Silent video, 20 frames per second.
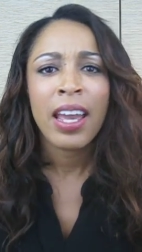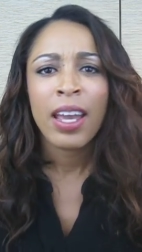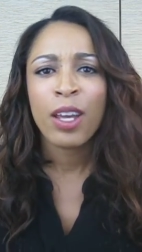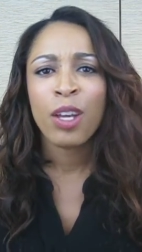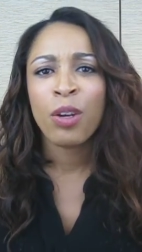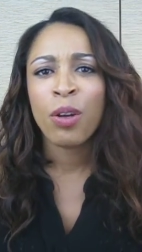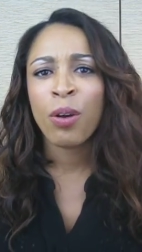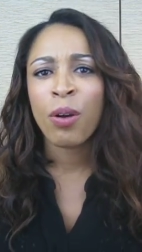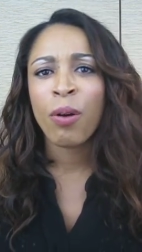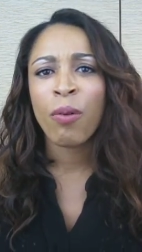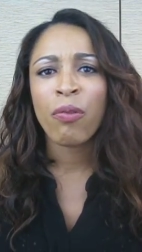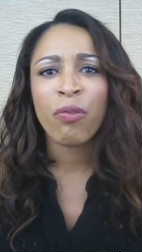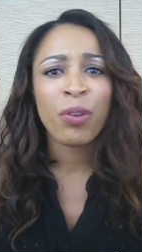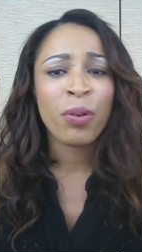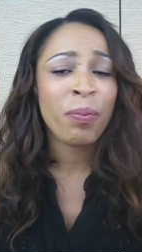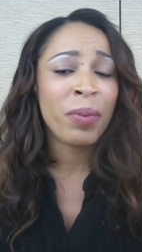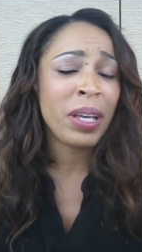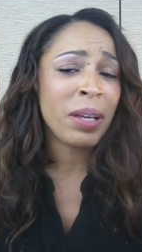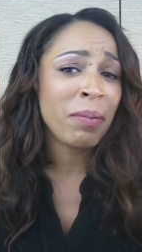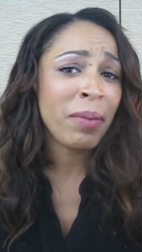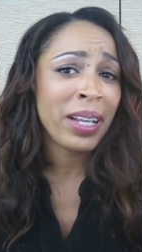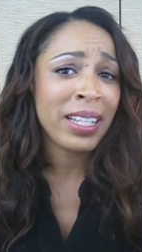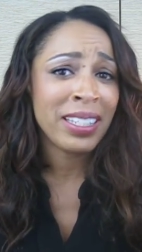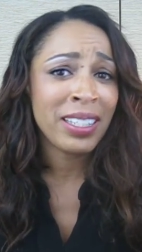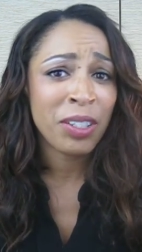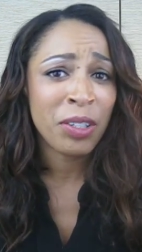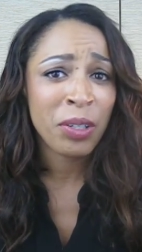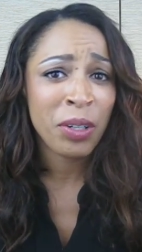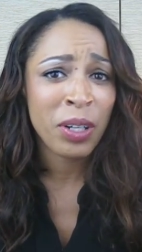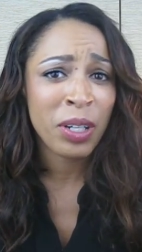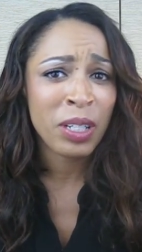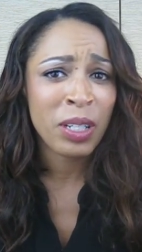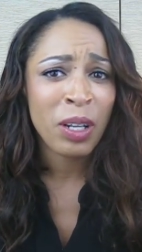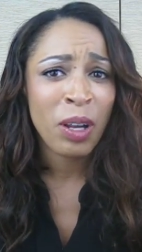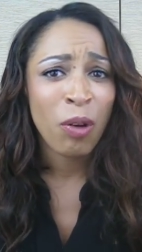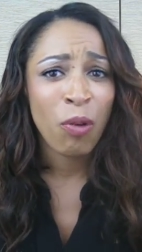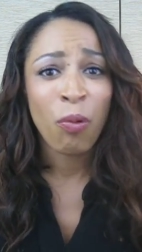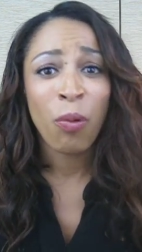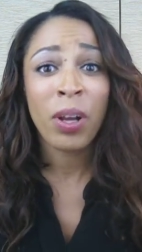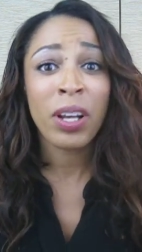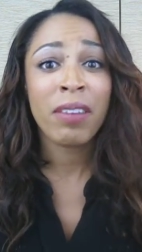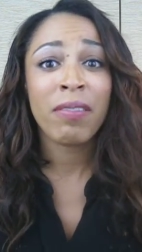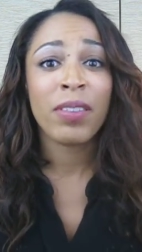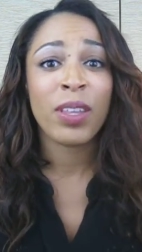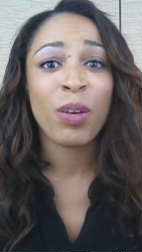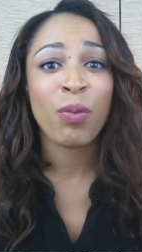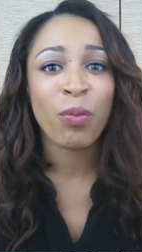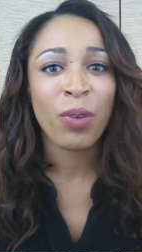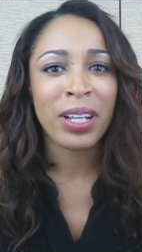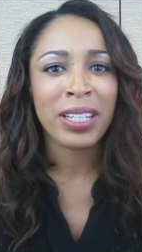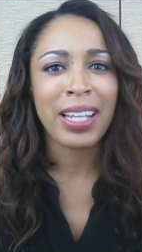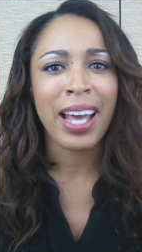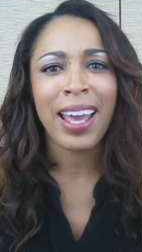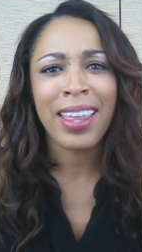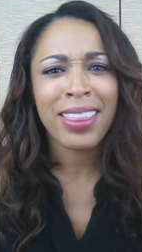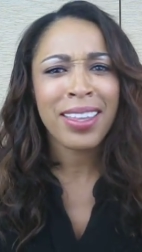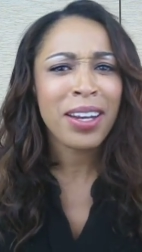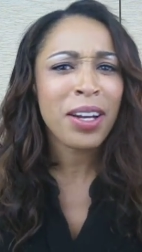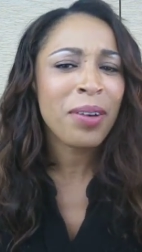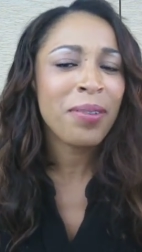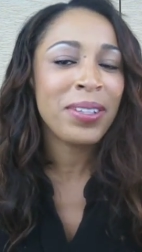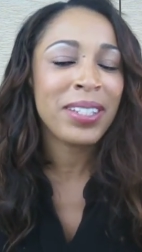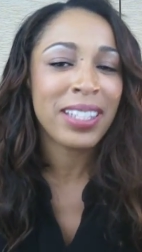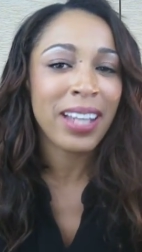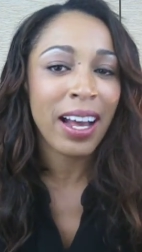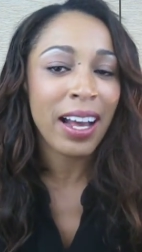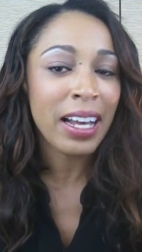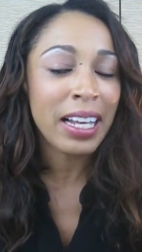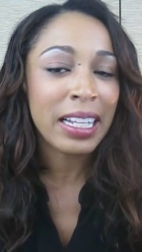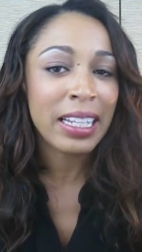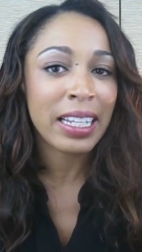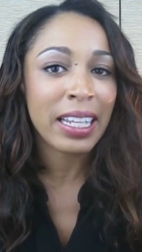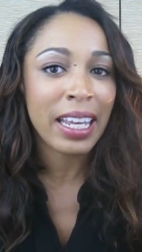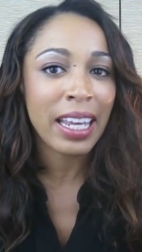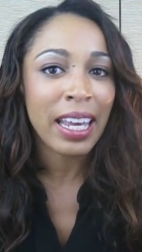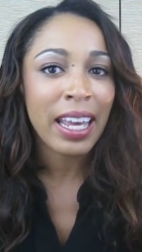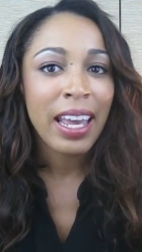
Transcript: You know, for me, my secret, one of them was, I thought I was ugly.